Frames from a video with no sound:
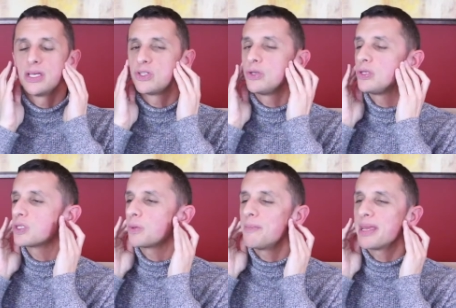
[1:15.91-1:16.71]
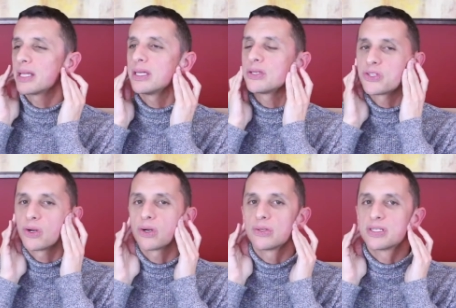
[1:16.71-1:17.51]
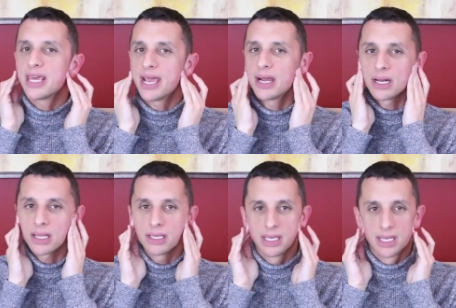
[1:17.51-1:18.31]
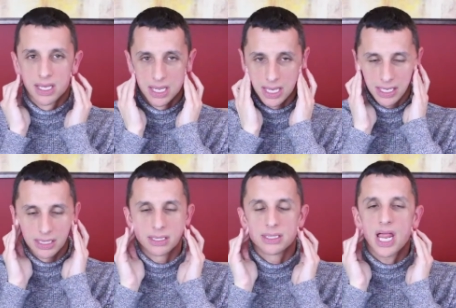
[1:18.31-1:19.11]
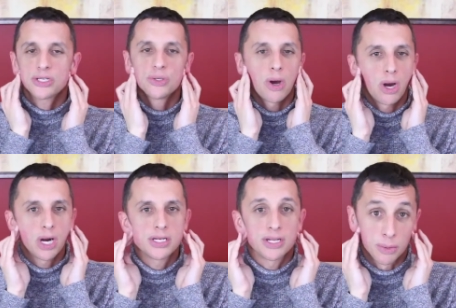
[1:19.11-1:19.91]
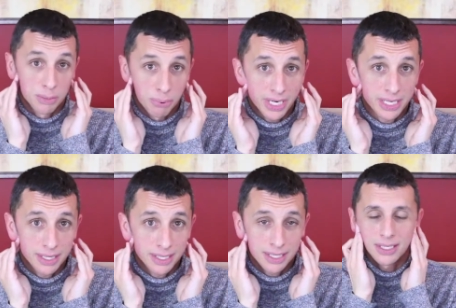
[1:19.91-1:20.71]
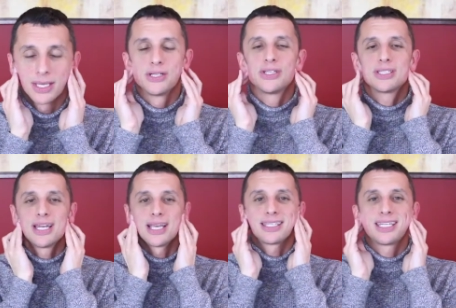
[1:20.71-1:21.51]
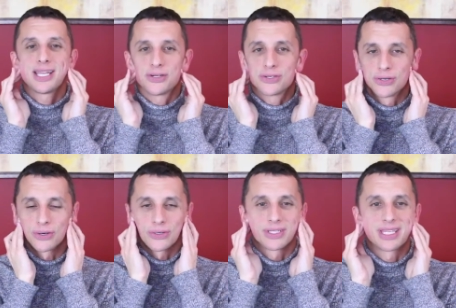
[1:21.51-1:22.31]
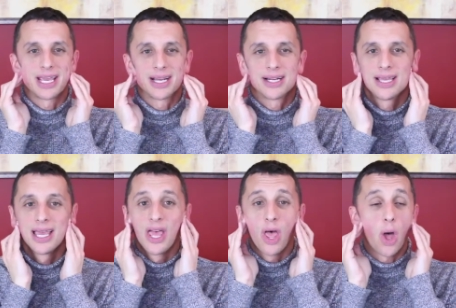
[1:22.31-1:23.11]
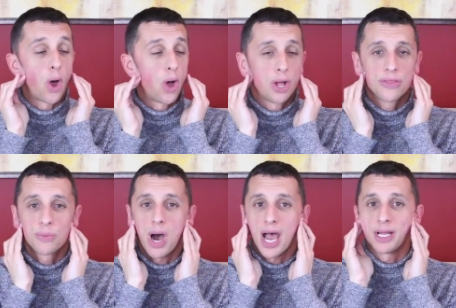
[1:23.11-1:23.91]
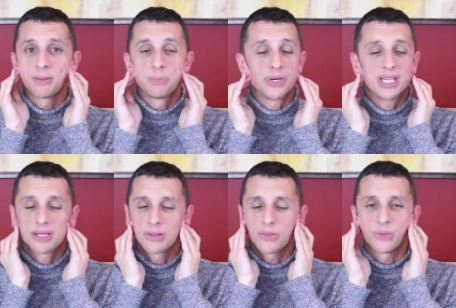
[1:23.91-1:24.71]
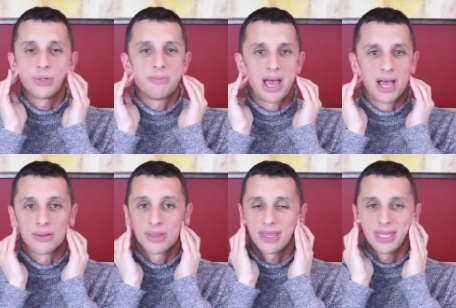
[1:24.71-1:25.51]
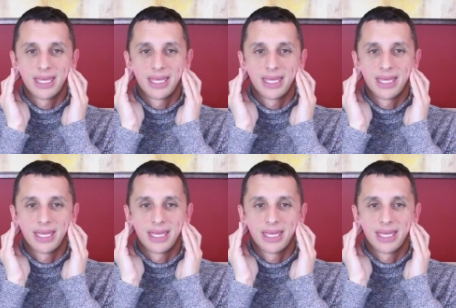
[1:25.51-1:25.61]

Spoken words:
So you just want to make little circles there. Not too hard, you don't want to break anything. Just nice tender circles there, all the while breathing through the mouth.